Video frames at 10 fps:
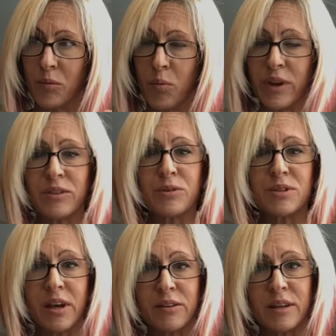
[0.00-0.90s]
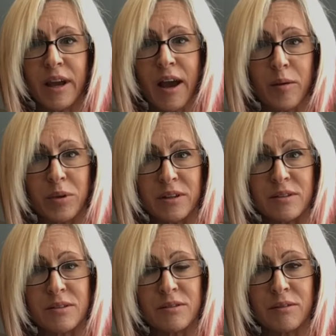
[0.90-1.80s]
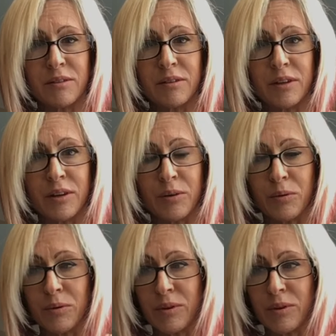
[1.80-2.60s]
with those healthy habits, you know,